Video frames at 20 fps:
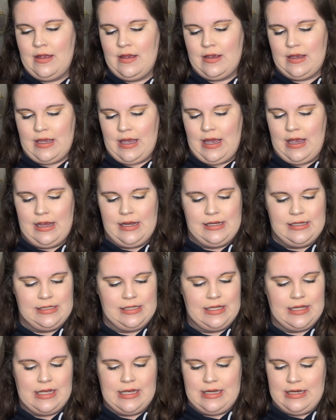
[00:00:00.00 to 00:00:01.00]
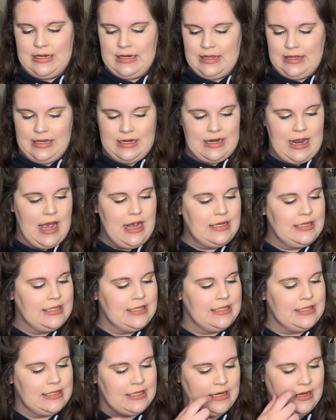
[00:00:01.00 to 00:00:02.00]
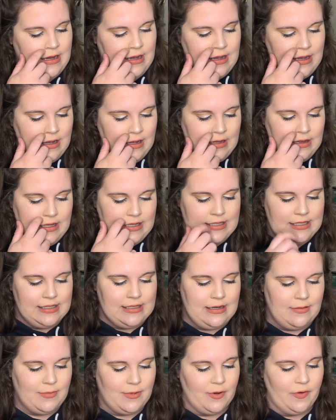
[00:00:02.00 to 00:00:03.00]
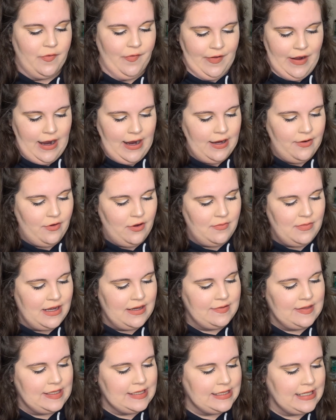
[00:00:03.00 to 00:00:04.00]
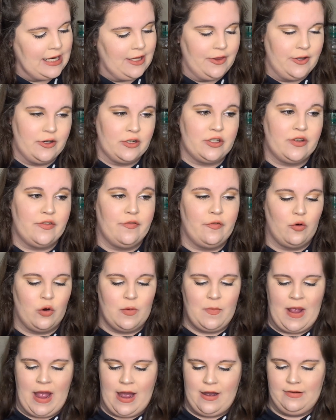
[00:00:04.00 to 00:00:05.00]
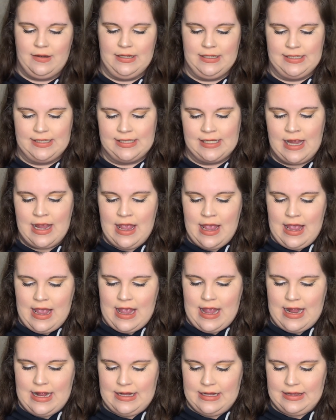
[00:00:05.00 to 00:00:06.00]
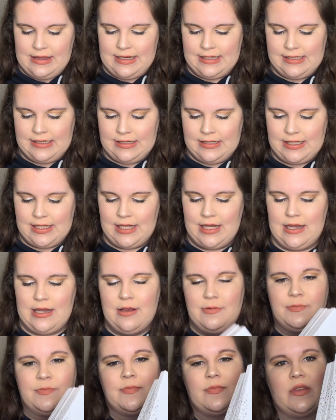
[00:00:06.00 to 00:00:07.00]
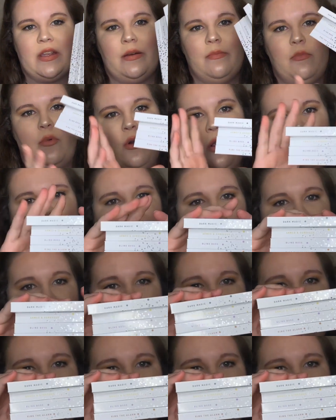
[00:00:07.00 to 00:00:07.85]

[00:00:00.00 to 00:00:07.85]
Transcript: Okay, so then the next, this is number 5 on my list, and there's 4 palettes, and this is the Morphe